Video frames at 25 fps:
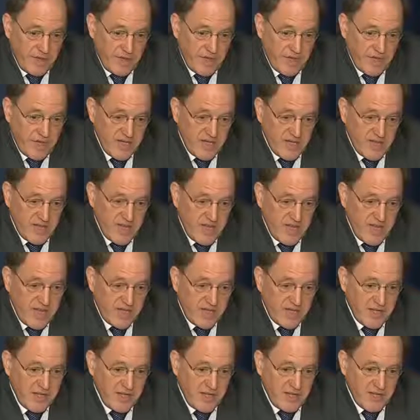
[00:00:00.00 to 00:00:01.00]
these
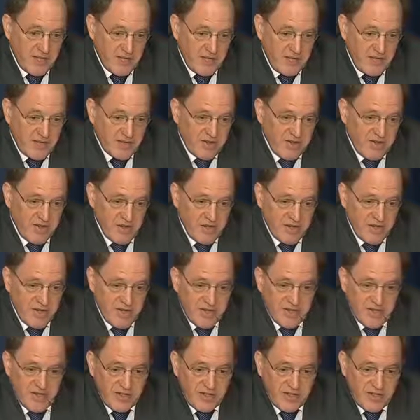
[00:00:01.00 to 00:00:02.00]
incidental
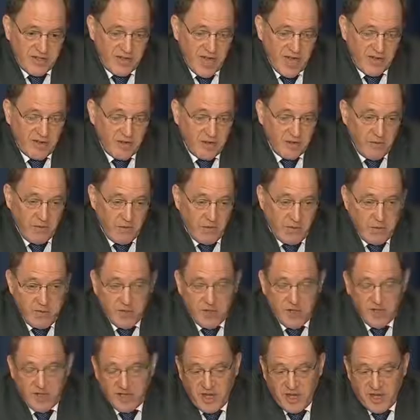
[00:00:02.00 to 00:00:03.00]
countries on the south of Europe,
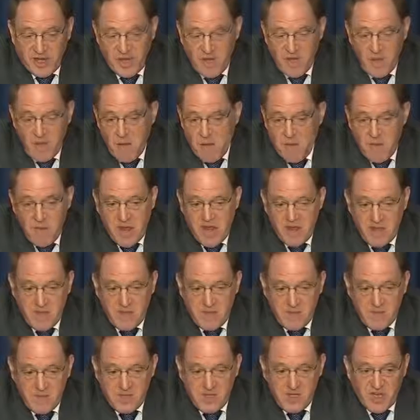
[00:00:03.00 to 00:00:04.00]
which they may
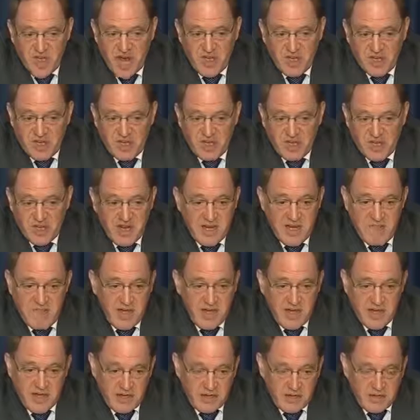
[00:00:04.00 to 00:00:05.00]
have mistakenly
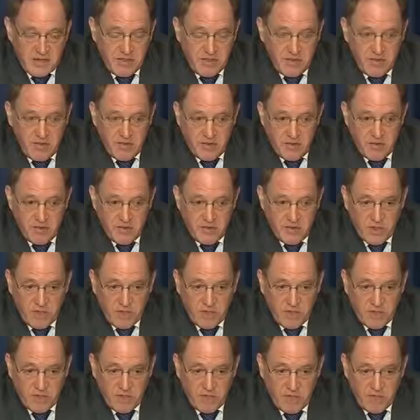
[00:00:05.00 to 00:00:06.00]
admitted into the
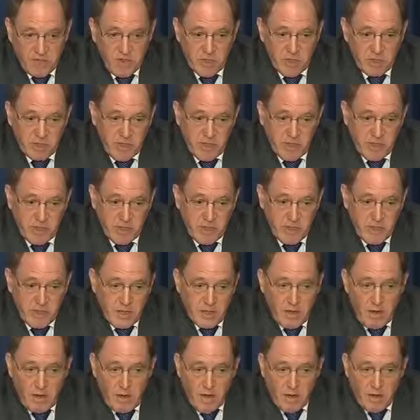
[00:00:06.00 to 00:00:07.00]
Eurozone in the first place,
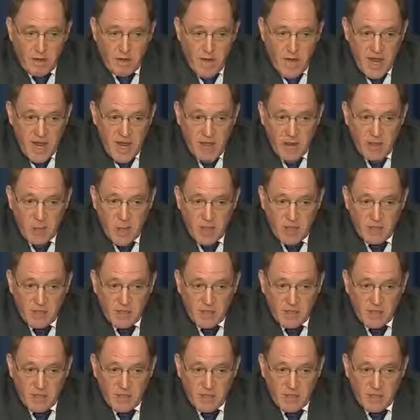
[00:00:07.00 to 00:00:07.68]
are now